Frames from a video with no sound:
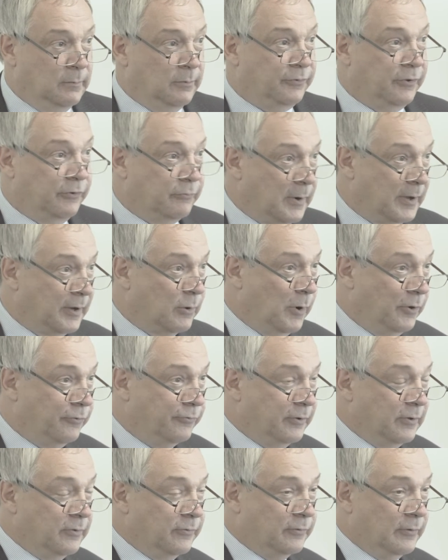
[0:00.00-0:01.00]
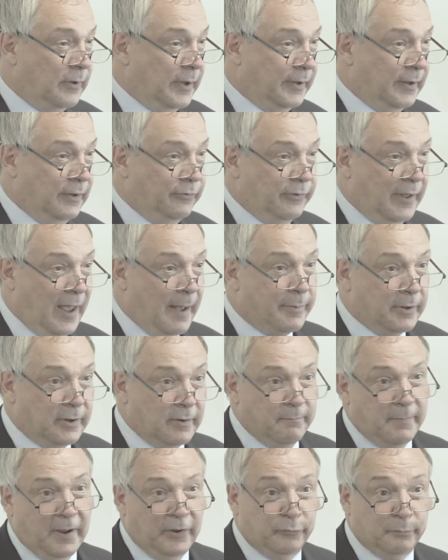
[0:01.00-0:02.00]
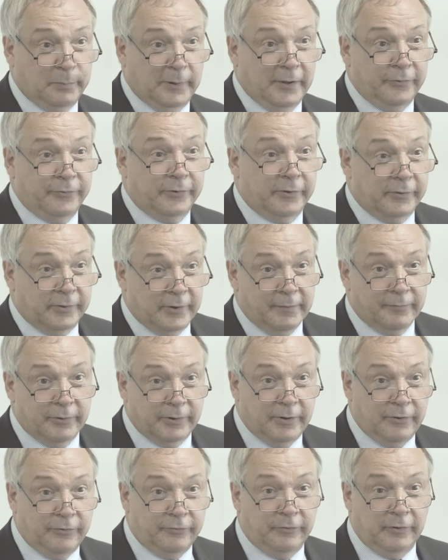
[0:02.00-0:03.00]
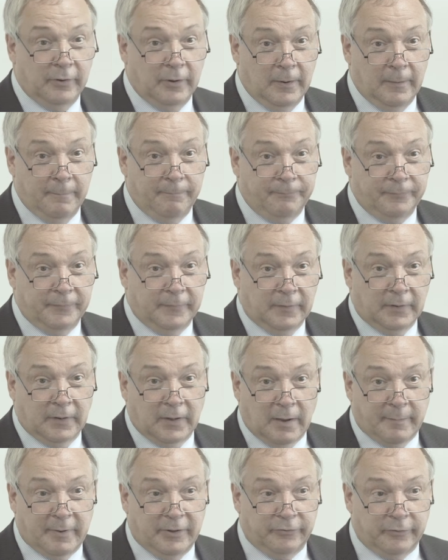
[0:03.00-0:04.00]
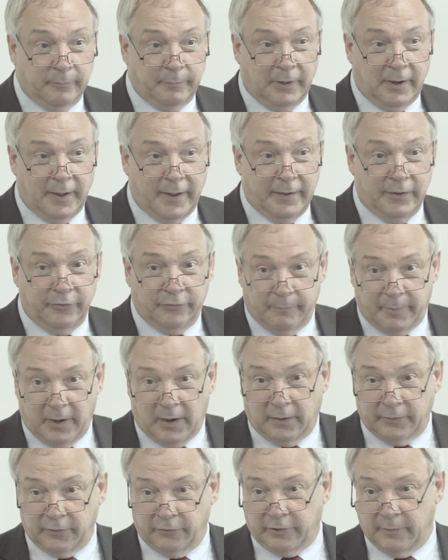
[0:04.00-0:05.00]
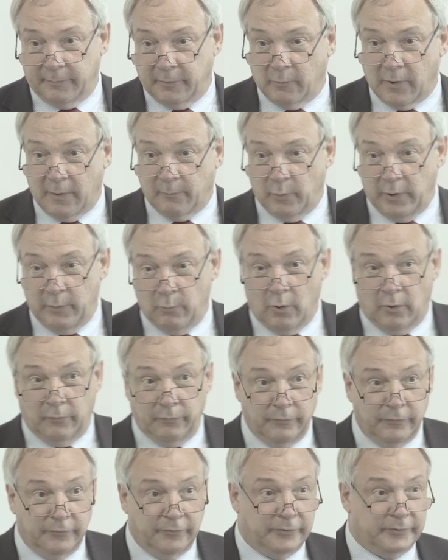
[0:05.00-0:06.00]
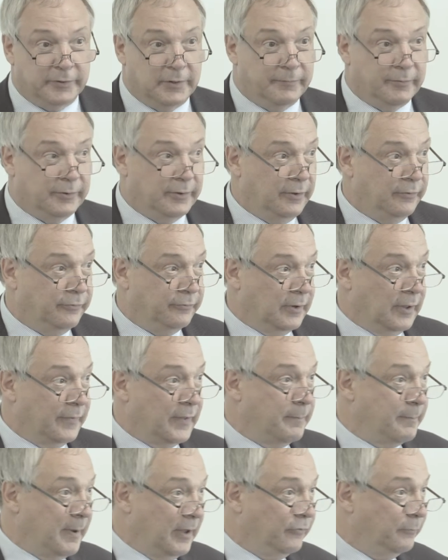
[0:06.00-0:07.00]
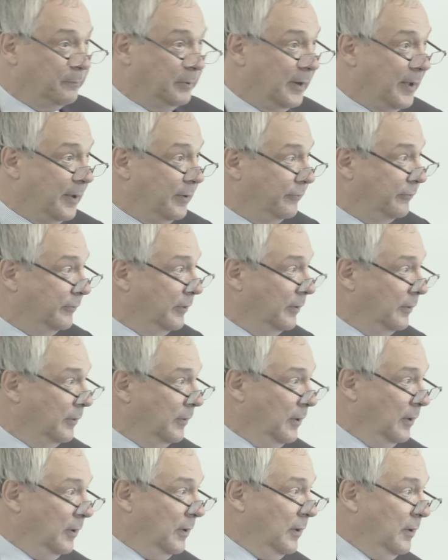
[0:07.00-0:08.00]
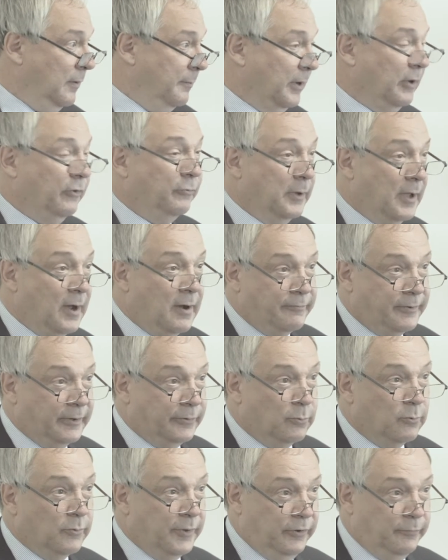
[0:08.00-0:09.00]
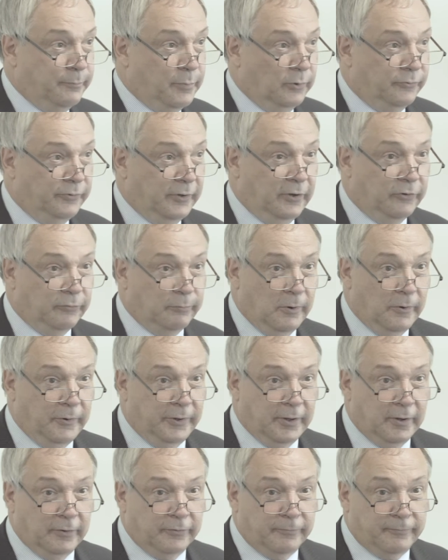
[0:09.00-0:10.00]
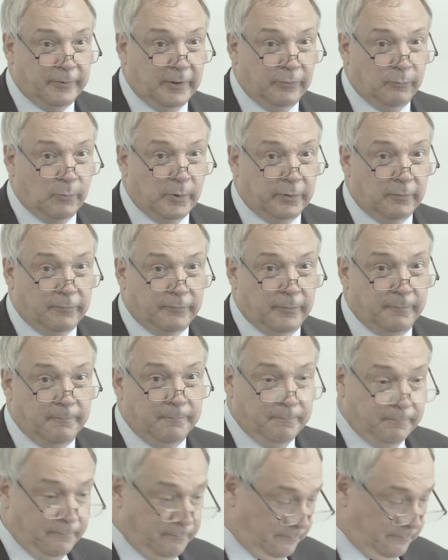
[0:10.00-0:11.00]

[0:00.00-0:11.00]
which is when questions like is the applicant best placed to deliver this come into play? Is the partnership the one we want to deliver this? Are they best placed? Because we can't fund all these projects, we're only going to fund one of them.